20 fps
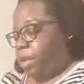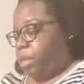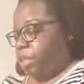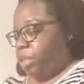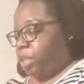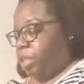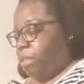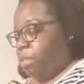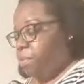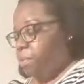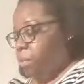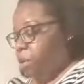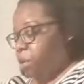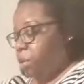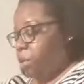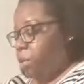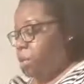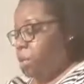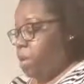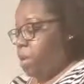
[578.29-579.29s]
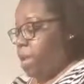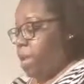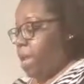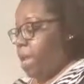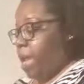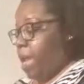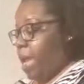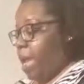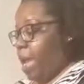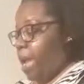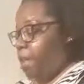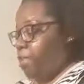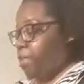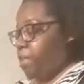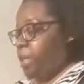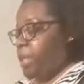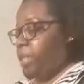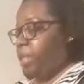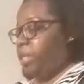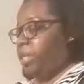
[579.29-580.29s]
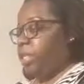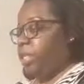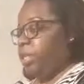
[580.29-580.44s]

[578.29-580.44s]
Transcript: So I'm going to go ahead and add this.